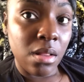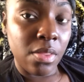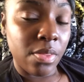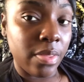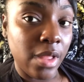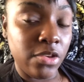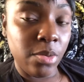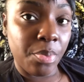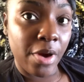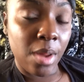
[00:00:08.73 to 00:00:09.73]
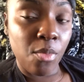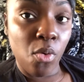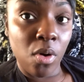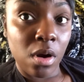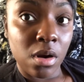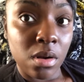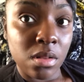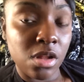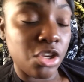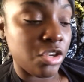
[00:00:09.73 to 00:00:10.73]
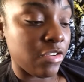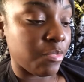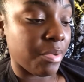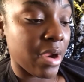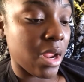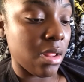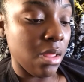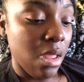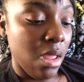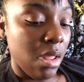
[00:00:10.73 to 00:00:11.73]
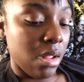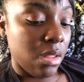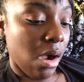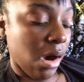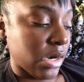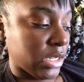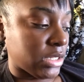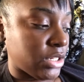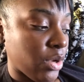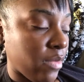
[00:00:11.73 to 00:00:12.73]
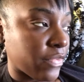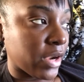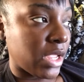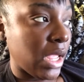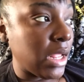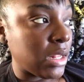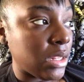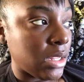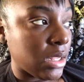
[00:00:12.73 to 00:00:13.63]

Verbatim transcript: that you pray more, that you just pray the hardest, and don't forget